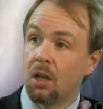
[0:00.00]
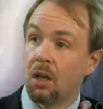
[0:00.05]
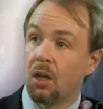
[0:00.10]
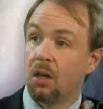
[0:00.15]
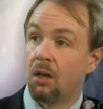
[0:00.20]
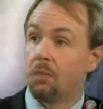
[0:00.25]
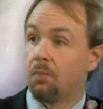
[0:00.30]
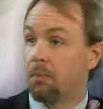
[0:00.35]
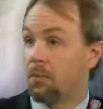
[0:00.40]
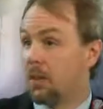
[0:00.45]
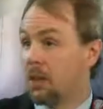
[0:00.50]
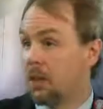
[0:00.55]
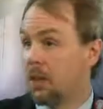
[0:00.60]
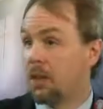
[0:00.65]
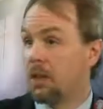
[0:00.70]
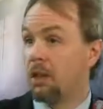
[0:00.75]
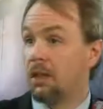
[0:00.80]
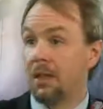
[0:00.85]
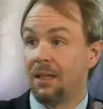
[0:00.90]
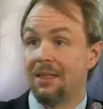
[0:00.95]

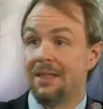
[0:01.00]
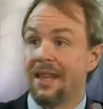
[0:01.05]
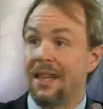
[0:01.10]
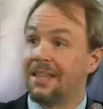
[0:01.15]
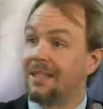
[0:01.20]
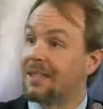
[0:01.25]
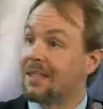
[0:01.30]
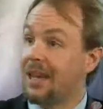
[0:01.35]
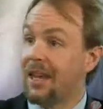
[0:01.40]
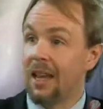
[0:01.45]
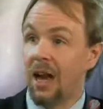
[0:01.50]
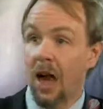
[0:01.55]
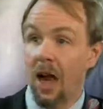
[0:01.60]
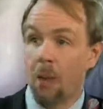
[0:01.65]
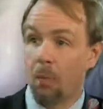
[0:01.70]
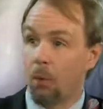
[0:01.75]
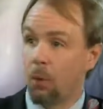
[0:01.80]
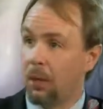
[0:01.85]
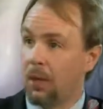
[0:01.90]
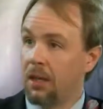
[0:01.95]
the day-to-day
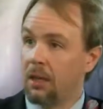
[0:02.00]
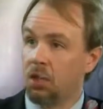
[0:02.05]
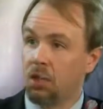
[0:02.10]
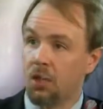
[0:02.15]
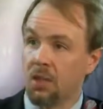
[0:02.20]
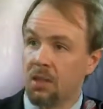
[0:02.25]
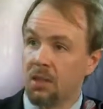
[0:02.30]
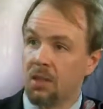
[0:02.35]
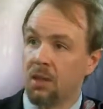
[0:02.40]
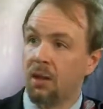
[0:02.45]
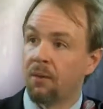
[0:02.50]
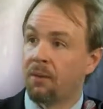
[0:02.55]
operations